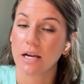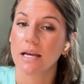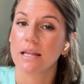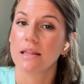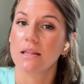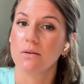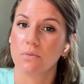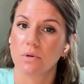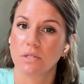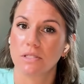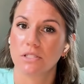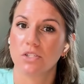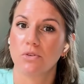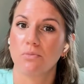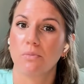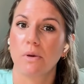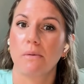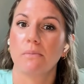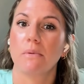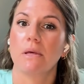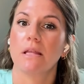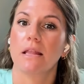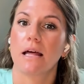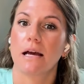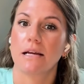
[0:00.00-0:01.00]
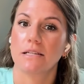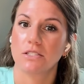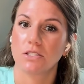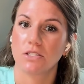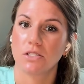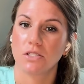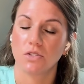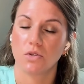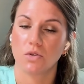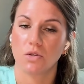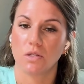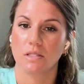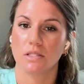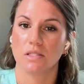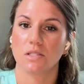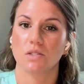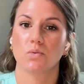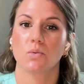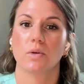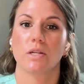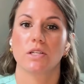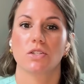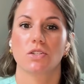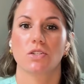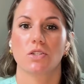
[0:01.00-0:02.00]
And then once your baby latches, you can
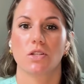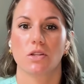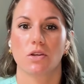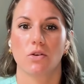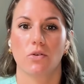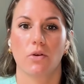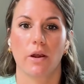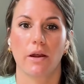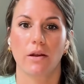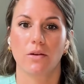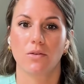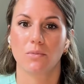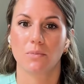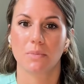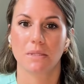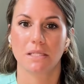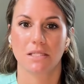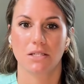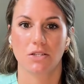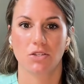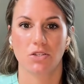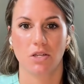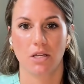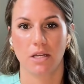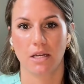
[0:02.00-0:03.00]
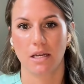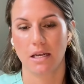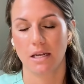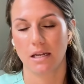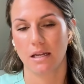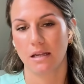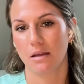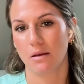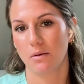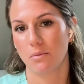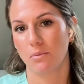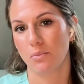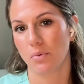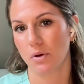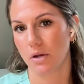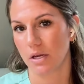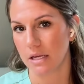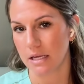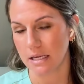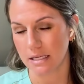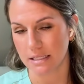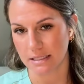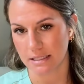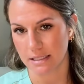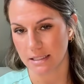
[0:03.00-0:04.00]
switch to the cradle position pretty
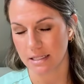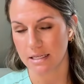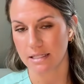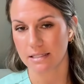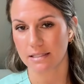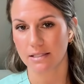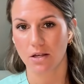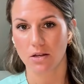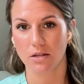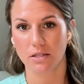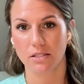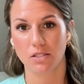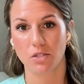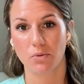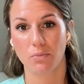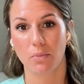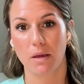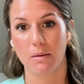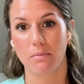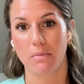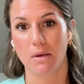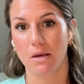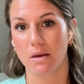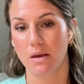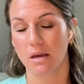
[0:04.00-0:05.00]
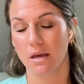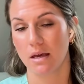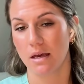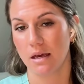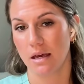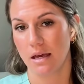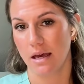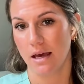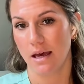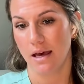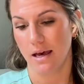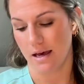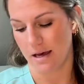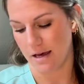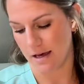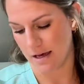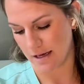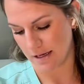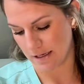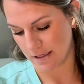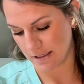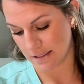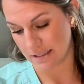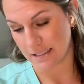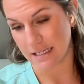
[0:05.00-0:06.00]
easily, as long as your baby
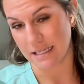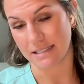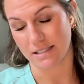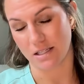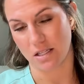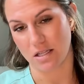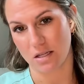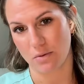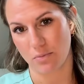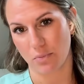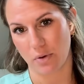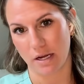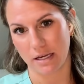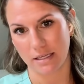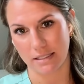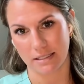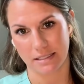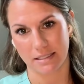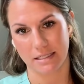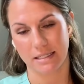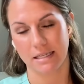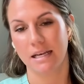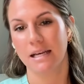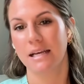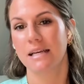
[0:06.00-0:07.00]
stays on the breast.